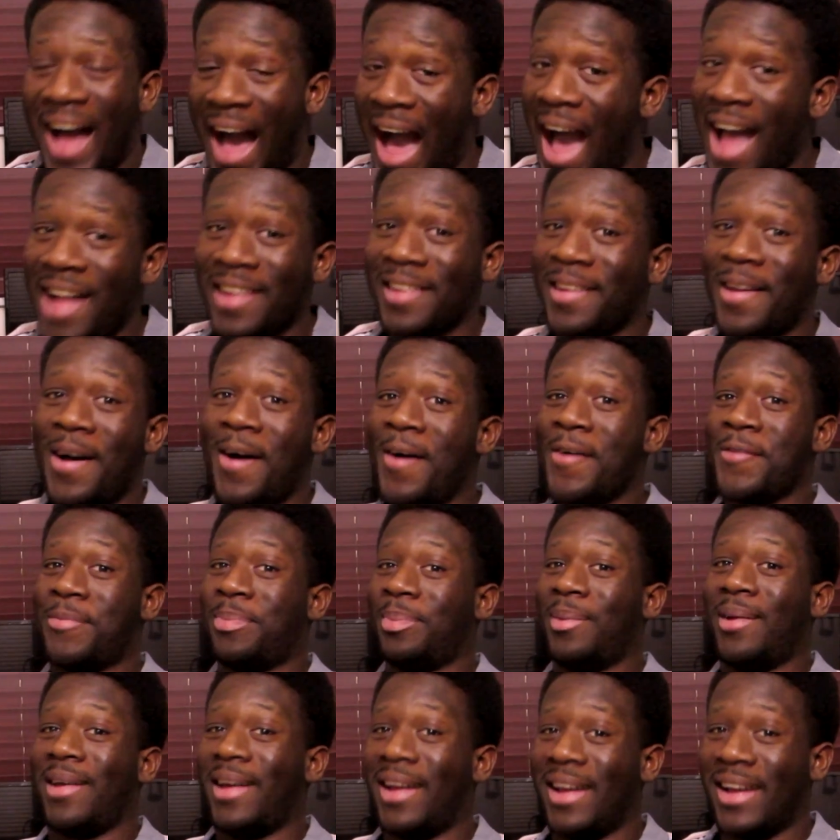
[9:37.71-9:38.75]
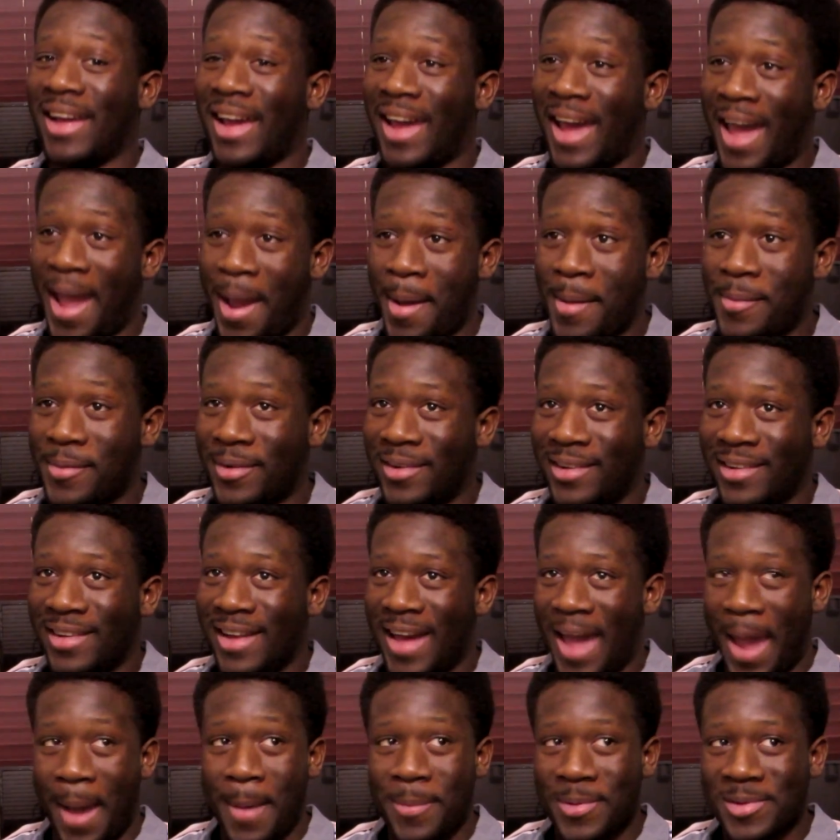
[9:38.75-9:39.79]
I love playing
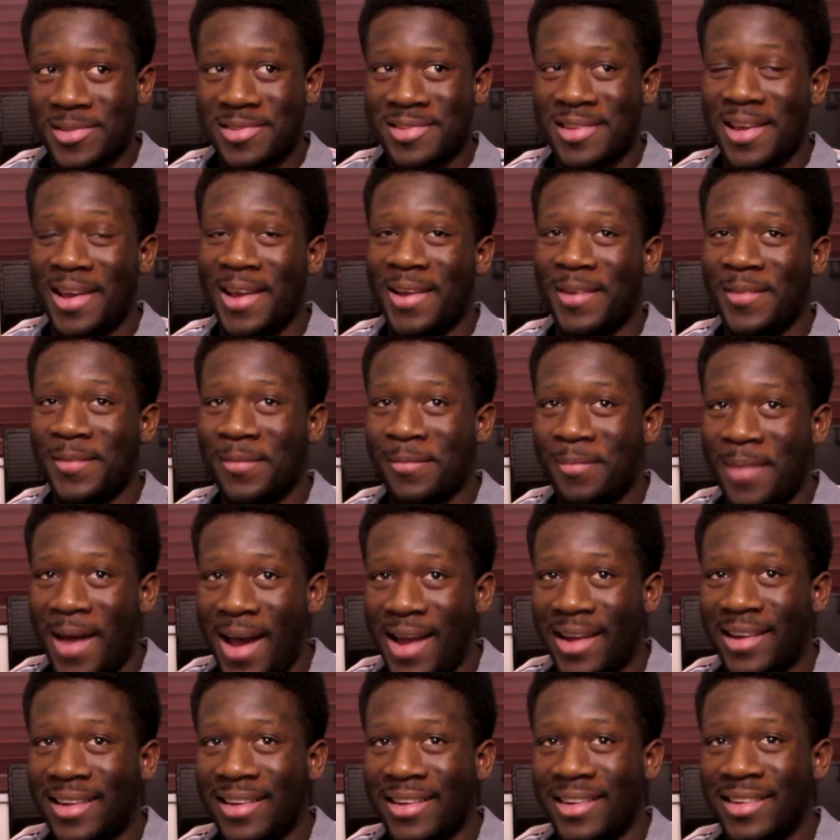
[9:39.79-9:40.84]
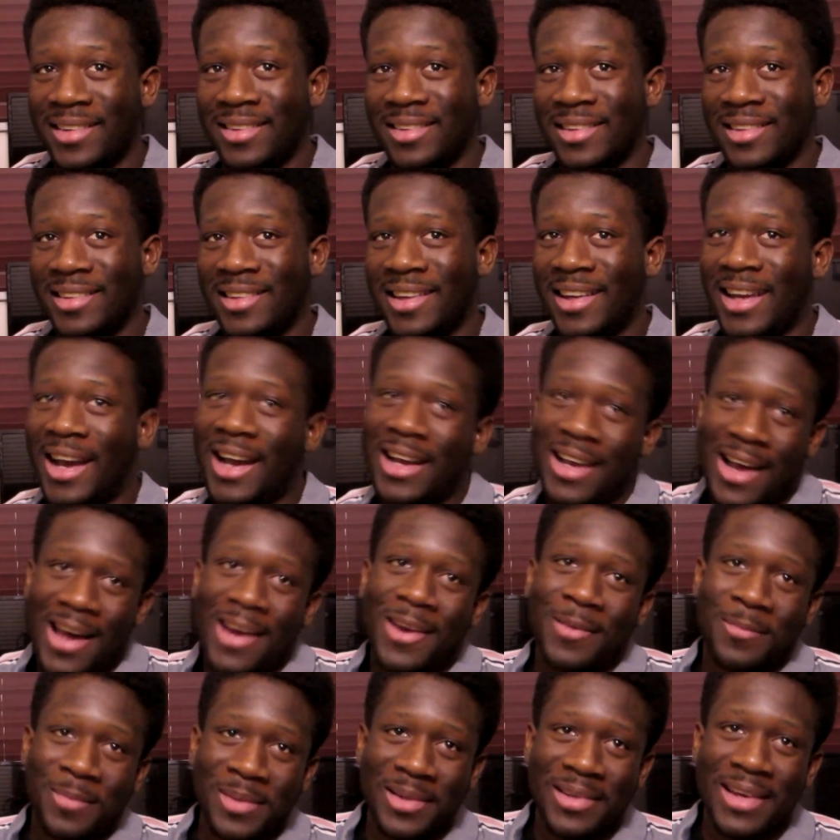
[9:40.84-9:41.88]
Ape Escape back in the day. I kind
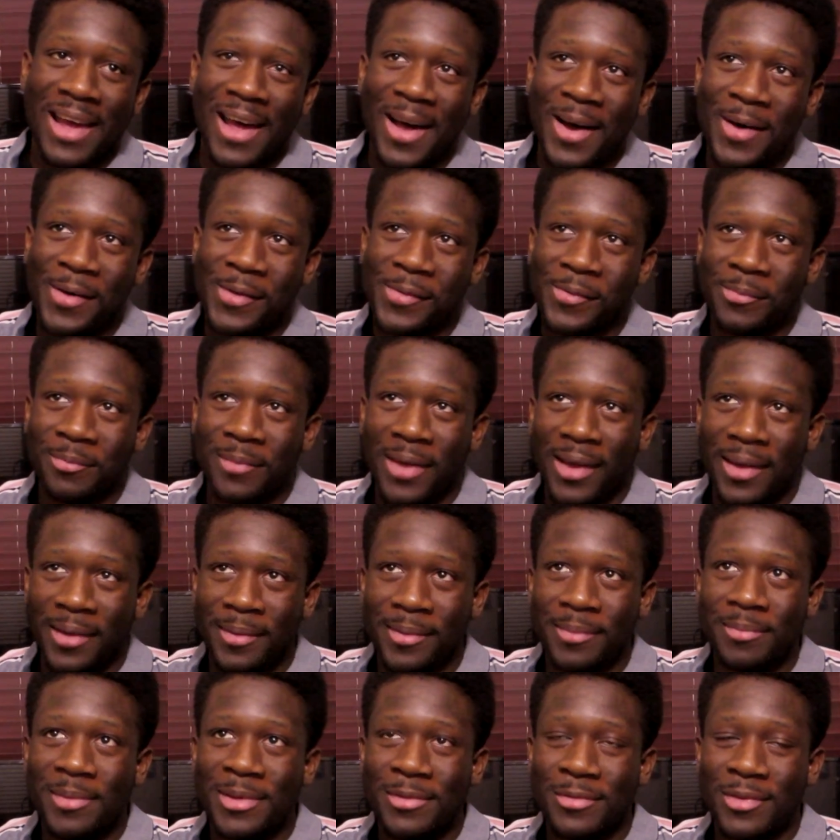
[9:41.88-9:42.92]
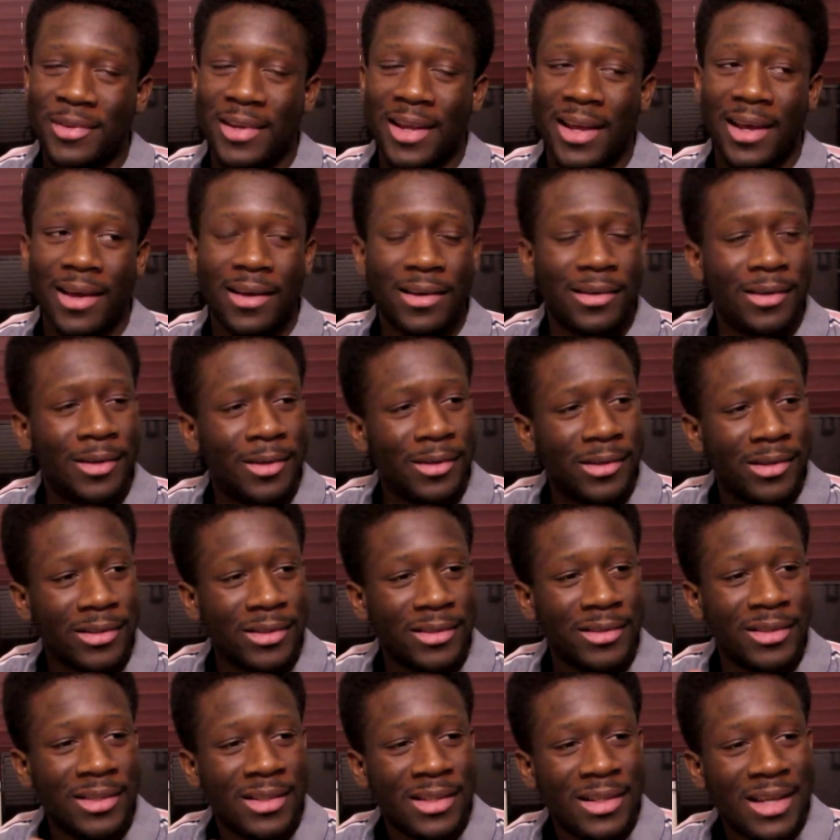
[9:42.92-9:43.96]
of be down maybe for
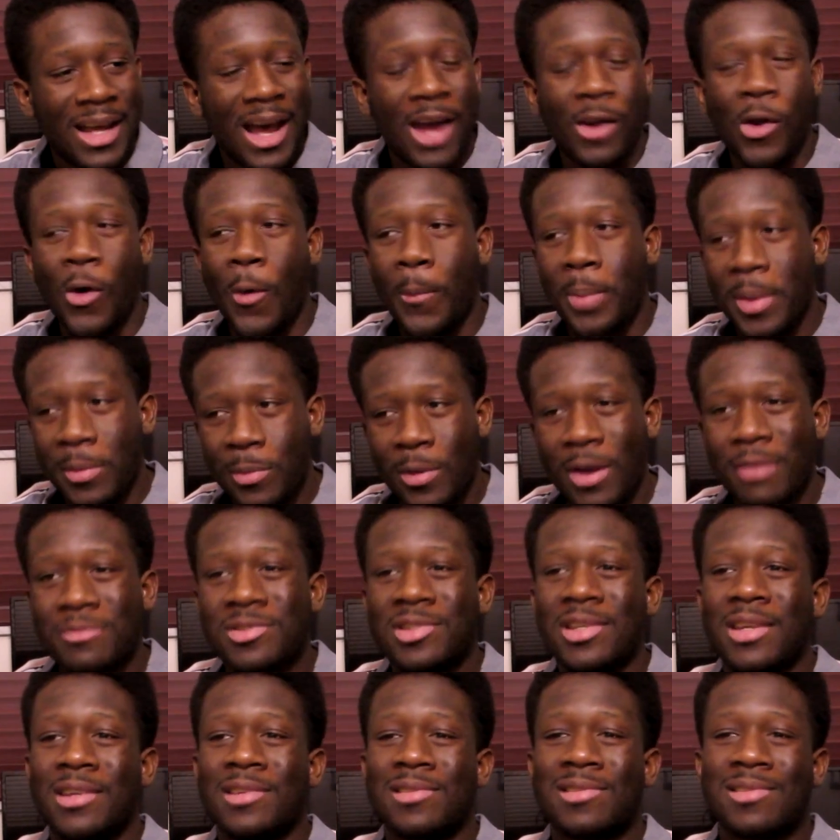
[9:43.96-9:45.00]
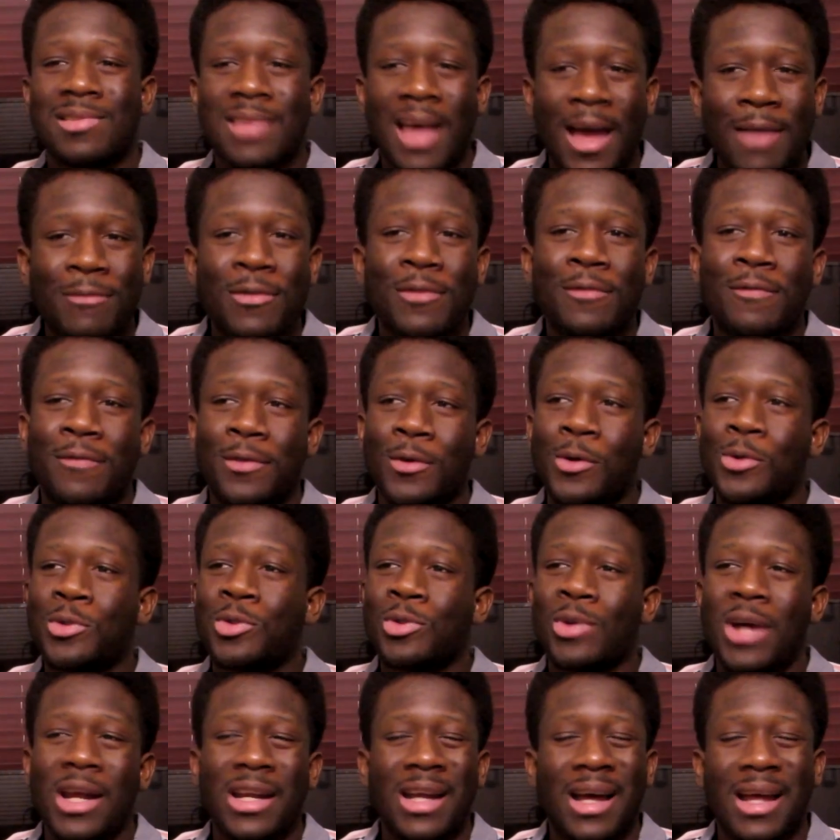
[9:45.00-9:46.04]
that. I know people have said Siphon
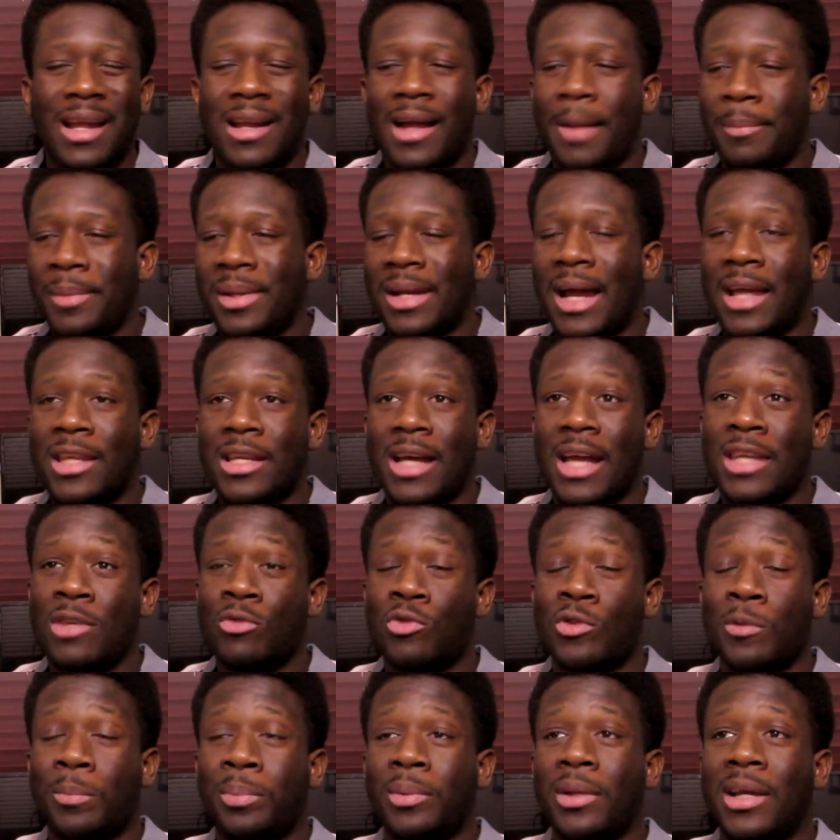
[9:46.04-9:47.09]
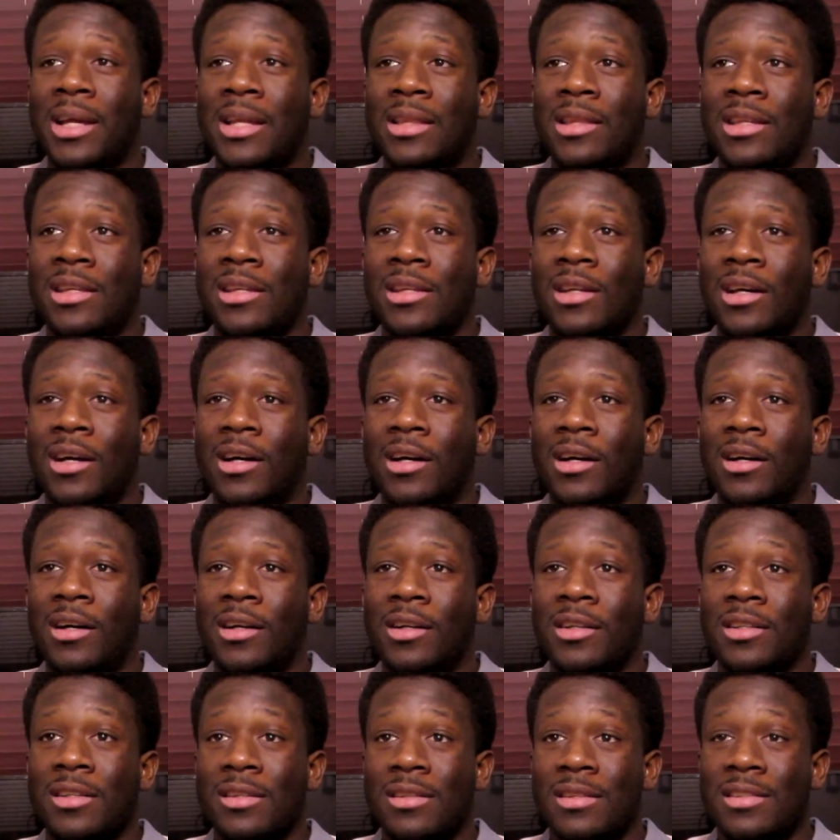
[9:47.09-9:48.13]
Filter. I mean, I used to play
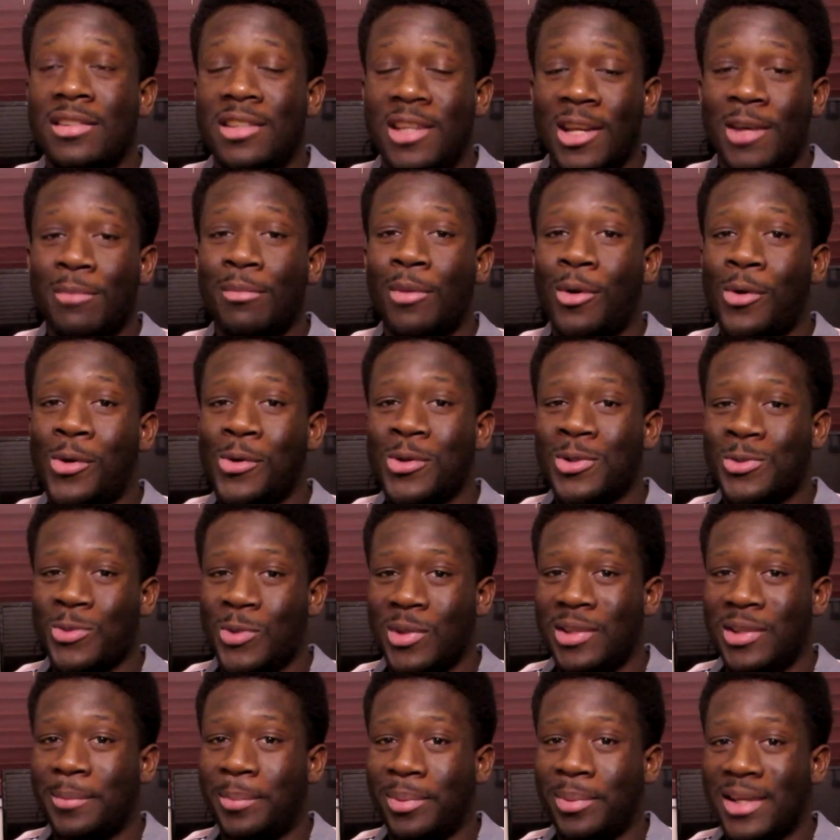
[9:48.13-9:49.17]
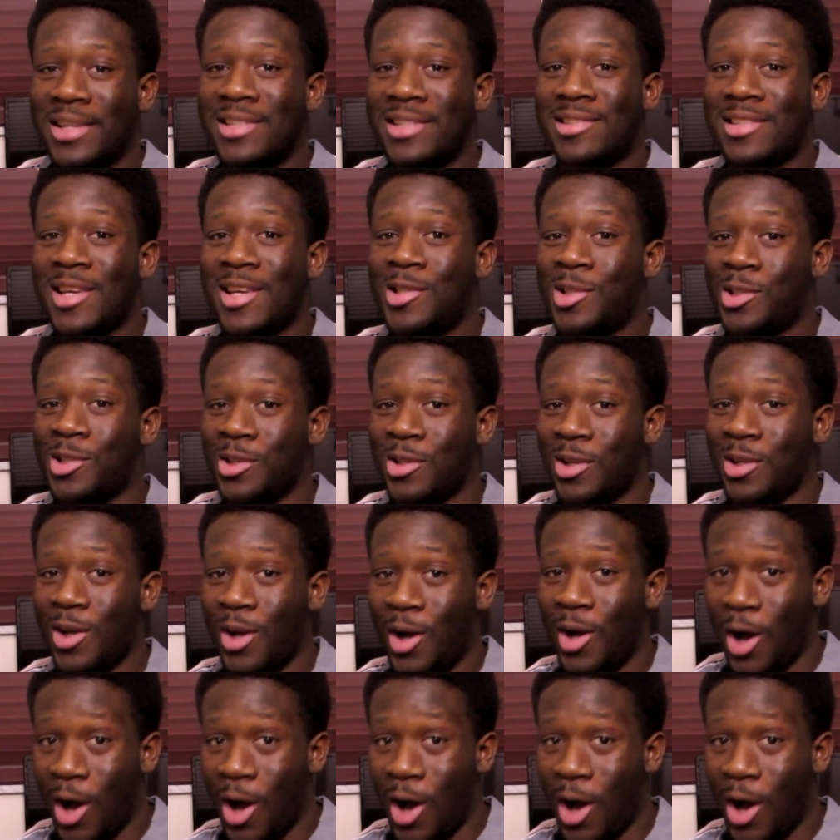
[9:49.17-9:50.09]
the demos with the PlayStation